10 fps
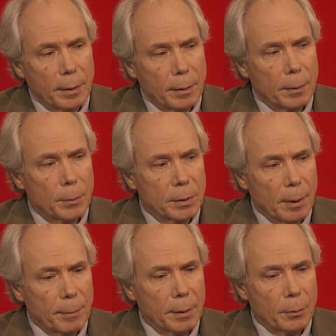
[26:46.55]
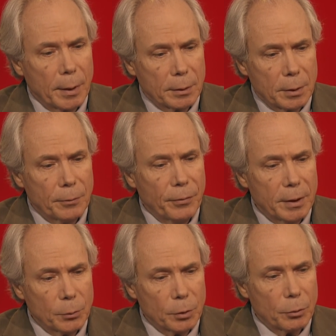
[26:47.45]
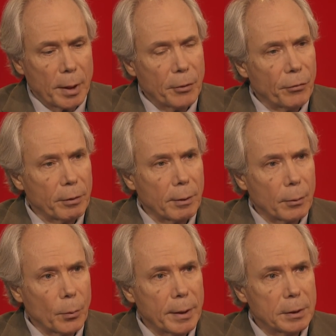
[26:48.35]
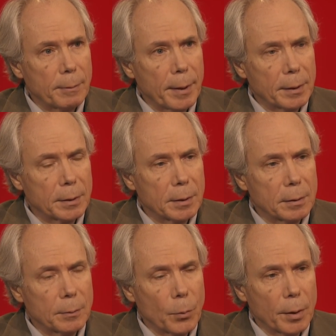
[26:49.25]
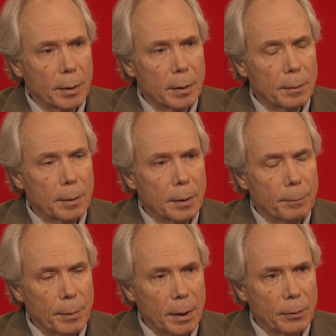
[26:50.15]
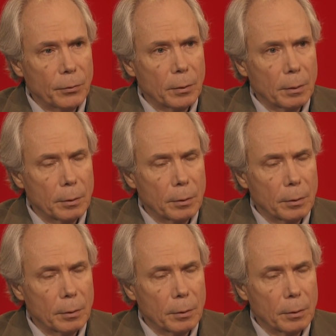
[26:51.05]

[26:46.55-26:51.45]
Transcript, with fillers: you know, was someone who I was convinced was trying to figure out ways to make the system work in a meaningful,